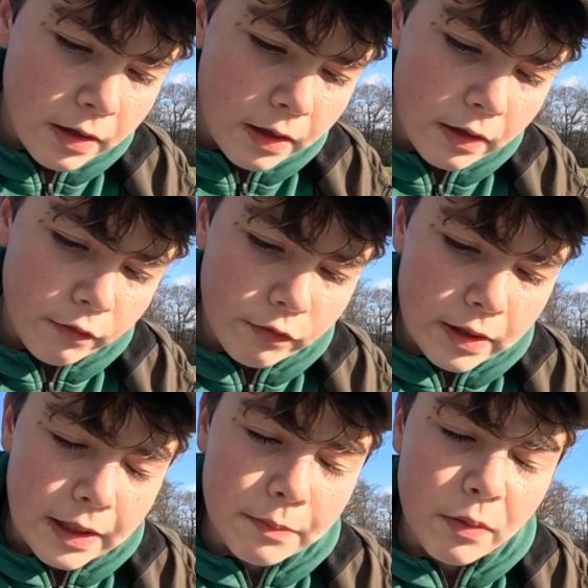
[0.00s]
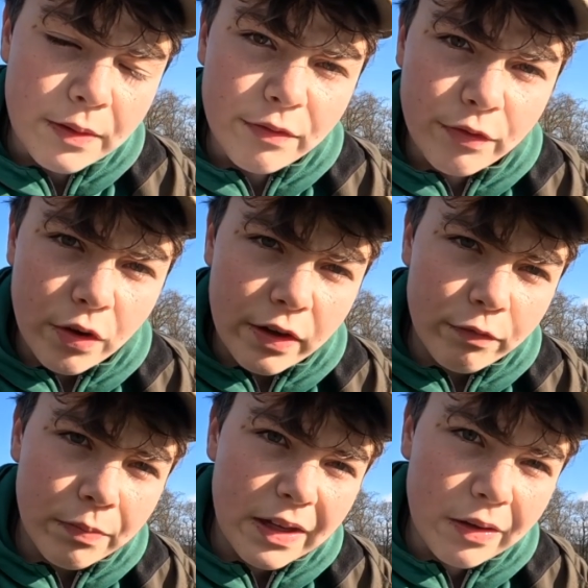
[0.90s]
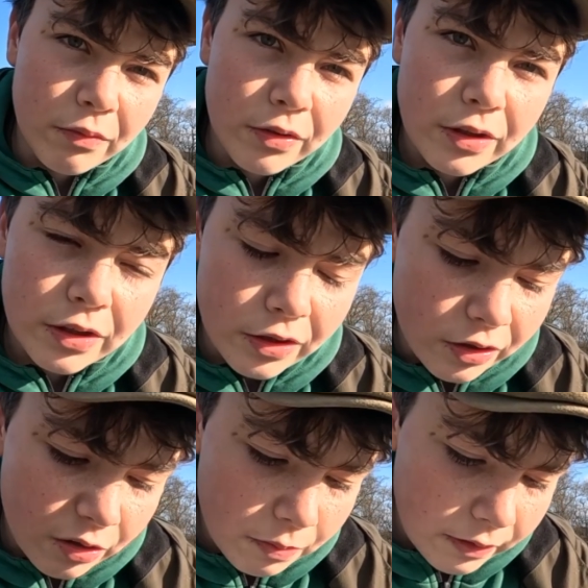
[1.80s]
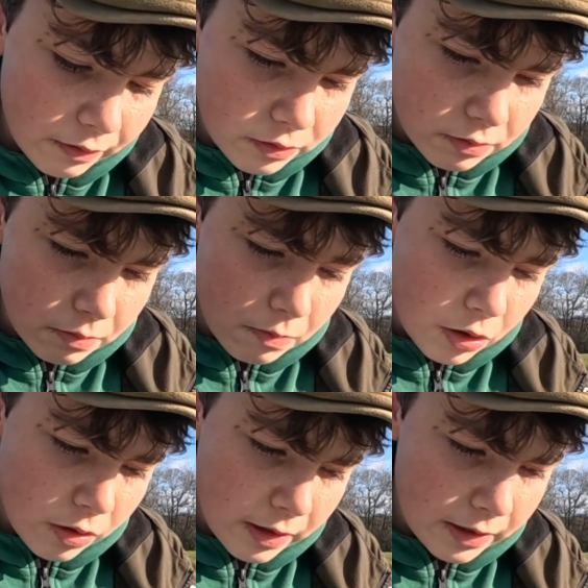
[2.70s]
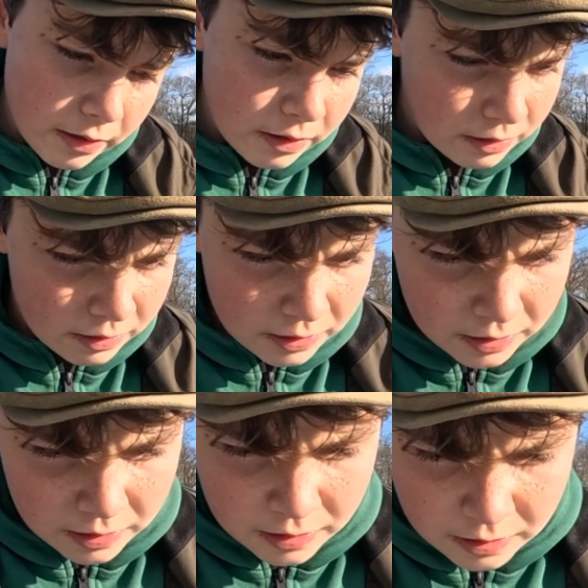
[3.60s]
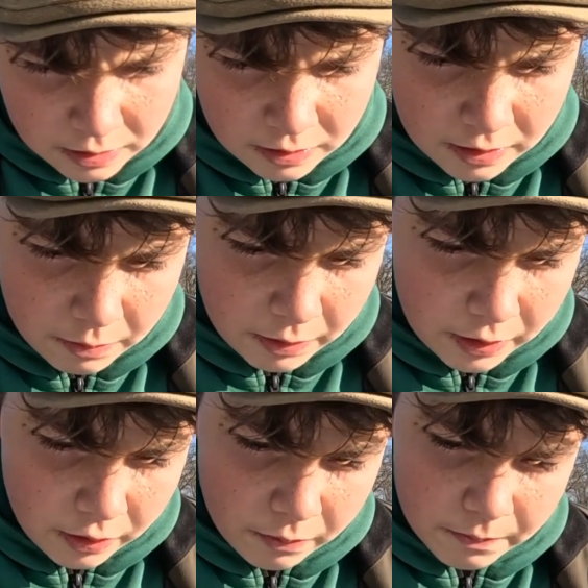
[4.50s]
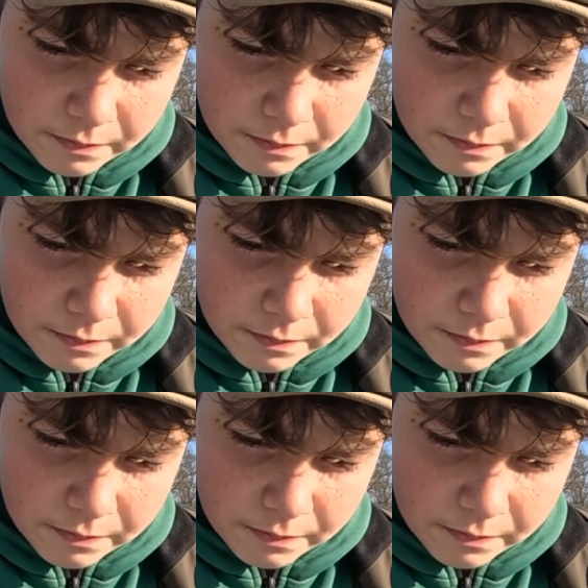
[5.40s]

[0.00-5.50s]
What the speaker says: And a 3.5 pound carp, that was mine. Then we got